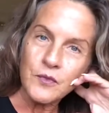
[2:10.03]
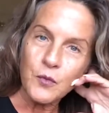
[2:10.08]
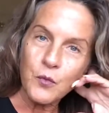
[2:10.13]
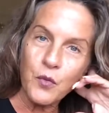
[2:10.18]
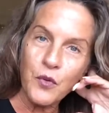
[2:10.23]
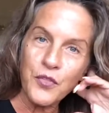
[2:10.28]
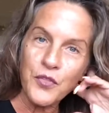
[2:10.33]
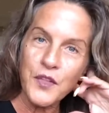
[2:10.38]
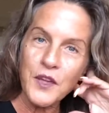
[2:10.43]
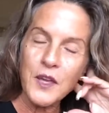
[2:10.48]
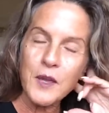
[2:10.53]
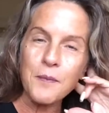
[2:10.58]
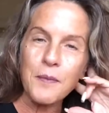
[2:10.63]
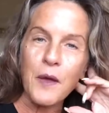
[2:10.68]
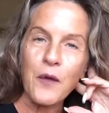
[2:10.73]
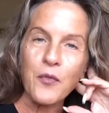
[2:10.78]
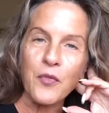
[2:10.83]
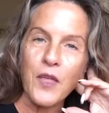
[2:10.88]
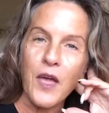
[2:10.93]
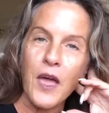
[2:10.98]
Well, think
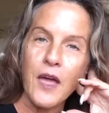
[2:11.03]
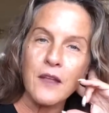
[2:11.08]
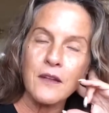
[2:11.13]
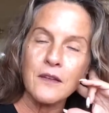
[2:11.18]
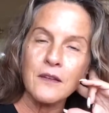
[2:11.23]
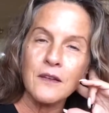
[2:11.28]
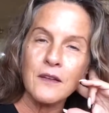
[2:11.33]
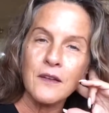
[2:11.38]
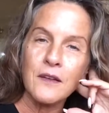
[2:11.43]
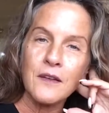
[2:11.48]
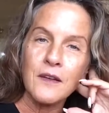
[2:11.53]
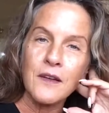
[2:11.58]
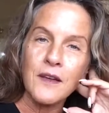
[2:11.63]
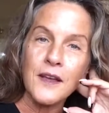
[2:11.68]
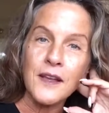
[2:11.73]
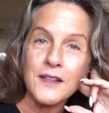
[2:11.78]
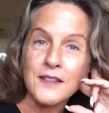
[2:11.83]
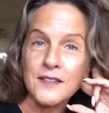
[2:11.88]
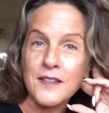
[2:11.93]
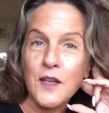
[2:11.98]
about that.
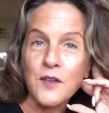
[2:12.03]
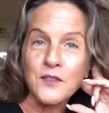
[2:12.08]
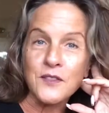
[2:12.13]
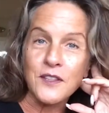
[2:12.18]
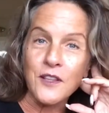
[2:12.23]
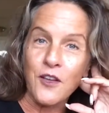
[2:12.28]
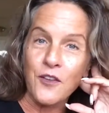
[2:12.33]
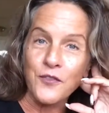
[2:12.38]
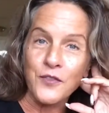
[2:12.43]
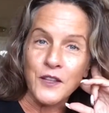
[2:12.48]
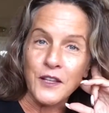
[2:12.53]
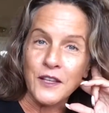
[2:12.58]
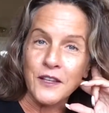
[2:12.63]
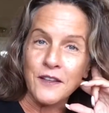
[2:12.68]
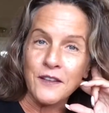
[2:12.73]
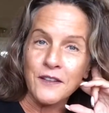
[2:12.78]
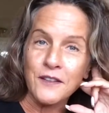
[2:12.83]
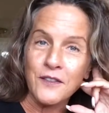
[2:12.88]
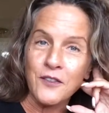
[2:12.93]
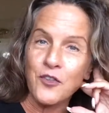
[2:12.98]
It sounds lovely.
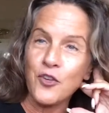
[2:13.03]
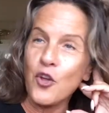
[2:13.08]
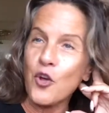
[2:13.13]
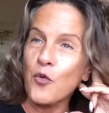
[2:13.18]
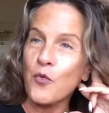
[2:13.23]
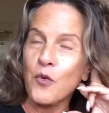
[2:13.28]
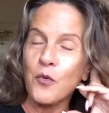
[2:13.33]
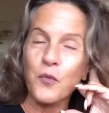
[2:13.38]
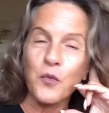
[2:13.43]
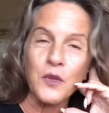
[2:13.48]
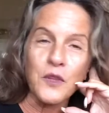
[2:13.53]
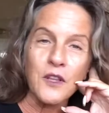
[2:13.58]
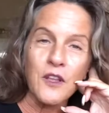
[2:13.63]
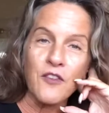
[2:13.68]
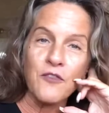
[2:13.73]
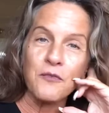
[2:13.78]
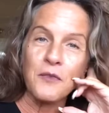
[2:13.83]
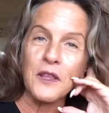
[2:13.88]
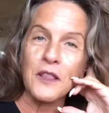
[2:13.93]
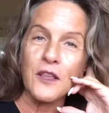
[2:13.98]
No one will
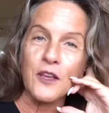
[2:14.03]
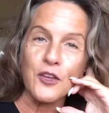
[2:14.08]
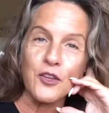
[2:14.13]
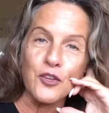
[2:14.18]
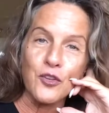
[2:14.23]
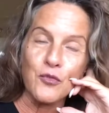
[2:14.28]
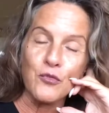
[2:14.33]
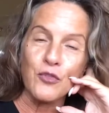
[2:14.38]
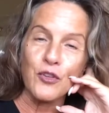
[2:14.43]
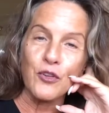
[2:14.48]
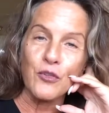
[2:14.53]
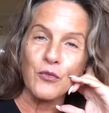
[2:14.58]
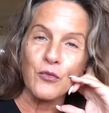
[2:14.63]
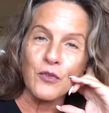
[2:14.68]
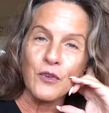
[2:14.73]
love me like you do.